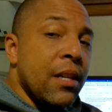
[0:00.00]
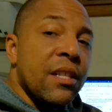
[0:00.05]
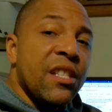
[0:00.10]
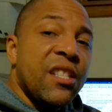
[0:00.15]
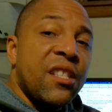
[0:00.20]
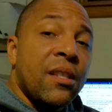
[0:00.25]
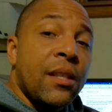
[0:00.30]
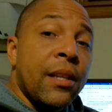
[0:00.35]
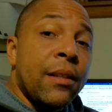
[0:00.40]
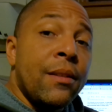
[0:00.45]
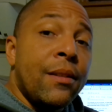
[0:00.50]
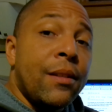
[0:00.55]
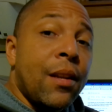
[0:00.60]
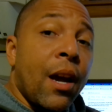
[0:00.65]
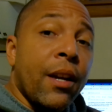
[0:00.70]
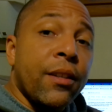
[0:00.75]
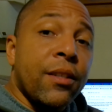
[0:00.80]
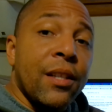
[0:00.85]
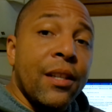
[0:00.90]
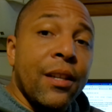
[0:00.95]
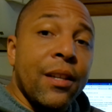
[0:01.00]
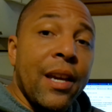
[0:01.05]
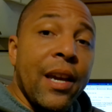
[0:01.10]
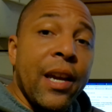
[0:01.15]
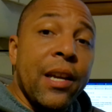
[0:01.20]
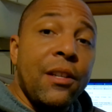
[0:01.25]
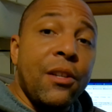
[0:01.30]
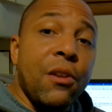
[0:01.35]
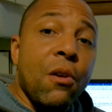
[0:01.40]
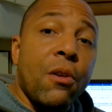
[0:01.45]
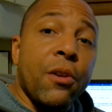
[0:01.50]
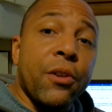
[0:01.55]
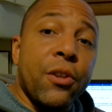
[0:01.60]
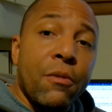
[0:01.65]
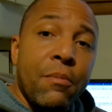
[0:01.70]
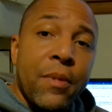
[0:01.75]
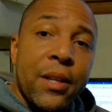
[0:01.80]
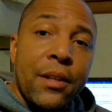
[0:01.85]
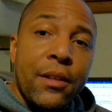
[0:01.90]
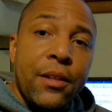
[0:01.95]
syntaxing a
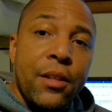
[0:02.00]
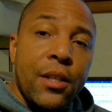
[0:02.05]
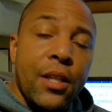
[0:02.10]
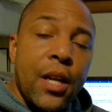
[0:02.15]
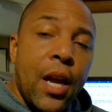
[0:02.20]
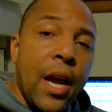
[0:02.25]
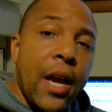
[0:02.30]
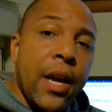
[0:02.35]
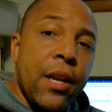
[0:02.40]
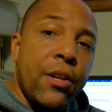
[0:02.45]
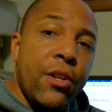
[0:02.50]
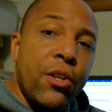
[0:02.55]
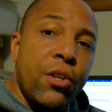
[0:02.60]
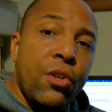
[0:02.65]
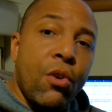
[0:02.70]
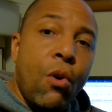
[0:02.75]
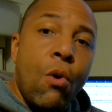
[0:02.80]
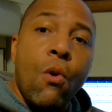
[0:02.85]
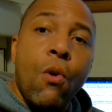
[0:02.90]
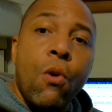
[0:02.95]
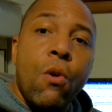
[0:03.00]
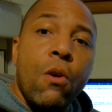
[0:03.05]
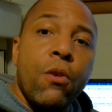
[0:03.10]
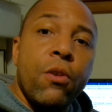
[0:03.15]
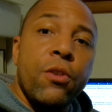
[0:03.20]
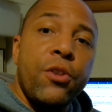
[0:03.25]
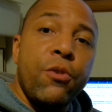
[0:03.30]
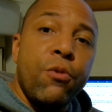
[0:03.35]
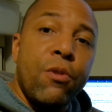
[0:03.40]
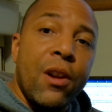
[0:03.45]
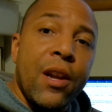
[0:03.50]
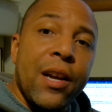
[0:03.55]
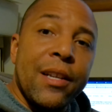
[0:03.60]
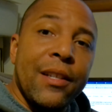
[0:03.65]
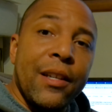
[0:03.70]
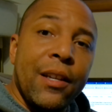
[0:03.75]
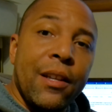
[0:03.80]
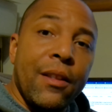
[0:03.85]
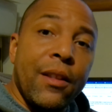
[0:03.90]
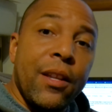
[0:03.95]
document and or
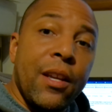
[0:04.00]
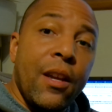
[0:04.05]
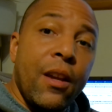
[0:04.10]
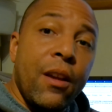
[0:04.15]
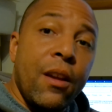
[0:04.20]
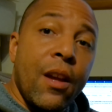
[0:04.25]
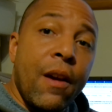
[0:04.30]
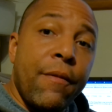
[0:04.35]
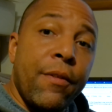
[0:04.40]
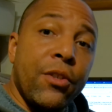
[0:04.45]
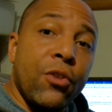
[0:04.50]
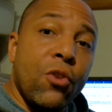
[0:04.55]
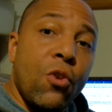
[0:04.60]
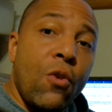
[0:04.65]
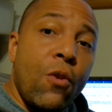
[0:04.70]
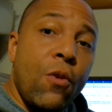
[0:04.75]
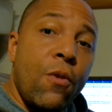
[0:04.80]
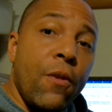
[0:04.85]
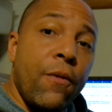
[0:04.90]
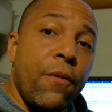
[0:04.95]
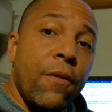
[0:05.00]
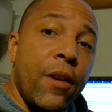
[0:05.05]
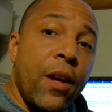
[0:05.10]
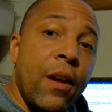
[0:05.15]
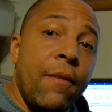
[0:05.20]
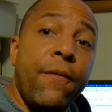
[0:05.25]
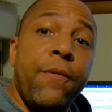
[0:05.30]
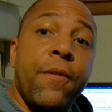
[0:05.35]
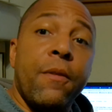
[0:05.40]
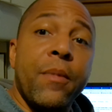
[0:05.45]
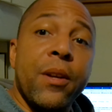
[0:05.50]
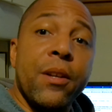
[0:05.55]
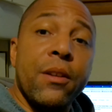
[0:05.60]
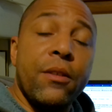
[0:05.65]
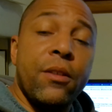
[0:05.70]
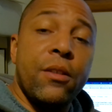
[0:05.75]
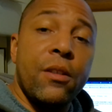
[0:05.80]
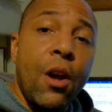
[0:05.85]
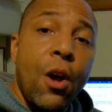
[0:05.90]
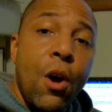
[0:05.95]
utilizing the ever so
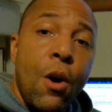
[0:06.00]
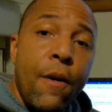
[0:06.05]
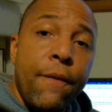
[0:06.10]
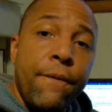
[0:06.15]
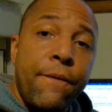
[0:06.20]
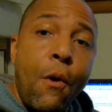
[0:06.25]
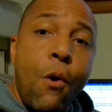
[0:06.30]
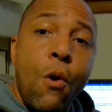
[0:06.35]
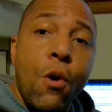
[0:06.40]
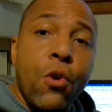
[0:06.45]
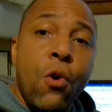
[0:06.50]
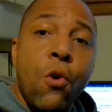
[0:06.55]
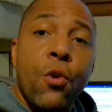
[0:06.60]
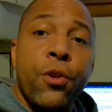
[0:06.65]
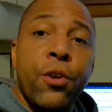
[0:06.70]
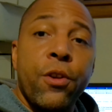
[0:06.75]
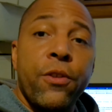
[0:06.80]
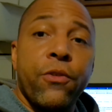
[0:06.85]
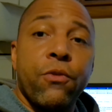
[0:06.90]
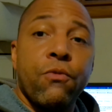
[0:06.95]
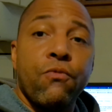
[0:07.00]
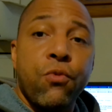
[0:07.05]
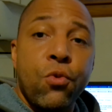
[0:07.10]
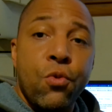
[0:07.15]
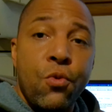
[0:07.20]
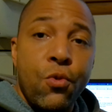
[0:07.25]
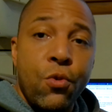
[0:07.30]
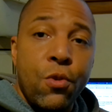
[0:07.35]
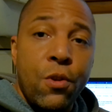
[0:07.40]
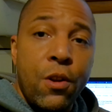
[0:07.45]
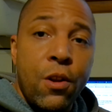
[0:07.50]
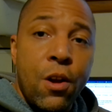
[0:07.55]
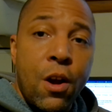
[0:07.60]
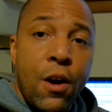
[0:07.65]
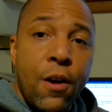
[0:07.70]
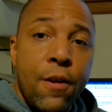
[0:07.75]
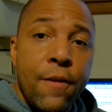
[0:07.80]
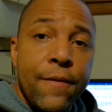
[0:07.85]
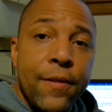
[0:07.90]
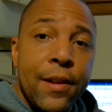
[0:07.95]
infamous Four Corners Rule
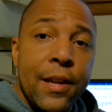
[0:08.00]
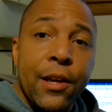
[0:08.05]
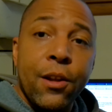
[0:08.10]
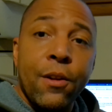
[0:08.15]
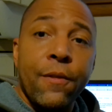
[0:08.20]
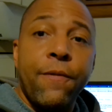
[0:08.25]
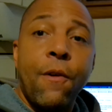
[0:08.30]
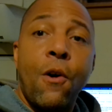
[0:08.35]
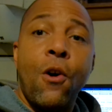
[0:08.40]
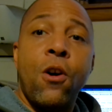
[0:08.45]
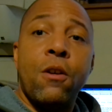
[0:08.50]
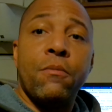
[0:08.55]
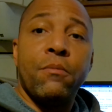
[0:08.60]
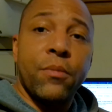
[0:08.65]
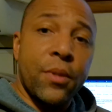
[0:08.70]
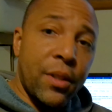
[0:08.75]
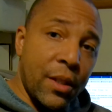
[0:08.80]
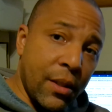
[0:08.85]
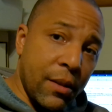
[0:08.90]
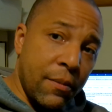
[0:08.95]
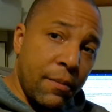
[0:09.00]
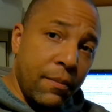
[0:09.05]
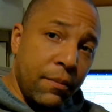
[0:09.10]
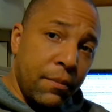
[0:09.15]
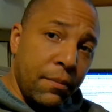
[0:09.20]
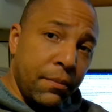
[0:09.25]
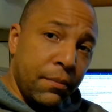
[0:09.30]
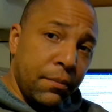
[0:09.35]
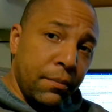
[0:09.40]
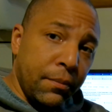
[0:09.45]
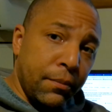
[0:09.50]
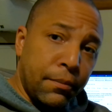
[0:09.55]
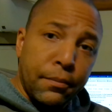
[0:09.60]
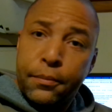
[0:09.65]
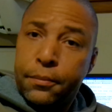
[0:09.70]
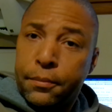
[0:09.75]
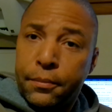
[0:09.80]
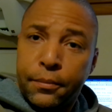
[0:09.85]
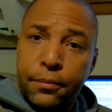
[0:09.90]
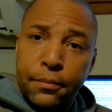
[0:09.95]
of legal forms.
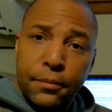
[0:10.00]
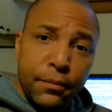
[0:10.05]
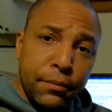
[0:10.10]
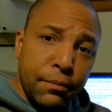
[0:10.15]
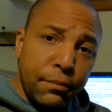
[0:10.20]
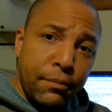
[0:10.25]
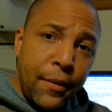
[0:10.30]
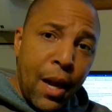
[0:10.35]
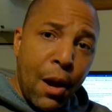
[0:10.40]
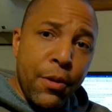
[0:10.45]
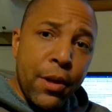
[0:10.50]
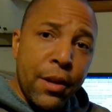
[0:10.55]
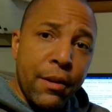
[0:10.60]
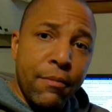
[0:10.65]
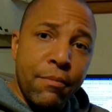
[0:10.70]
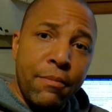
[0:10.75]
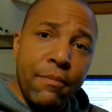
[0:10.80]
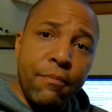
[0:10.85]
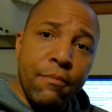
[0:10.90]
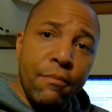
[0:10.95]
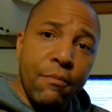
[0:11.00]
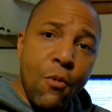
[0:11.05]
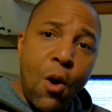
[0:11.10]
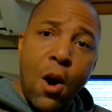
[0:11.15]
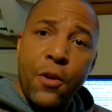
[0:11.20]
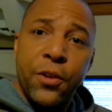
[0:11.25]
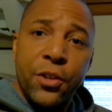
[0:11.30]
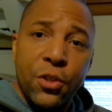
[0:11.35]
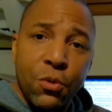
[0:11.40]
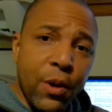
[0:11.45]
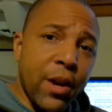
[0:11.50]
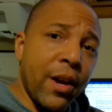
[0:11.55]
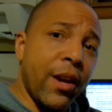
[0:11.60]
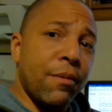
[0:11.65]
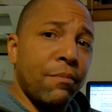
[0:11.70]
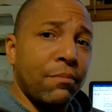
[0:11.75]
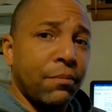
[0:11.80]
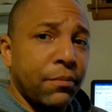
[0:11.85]
Now then, walk this way.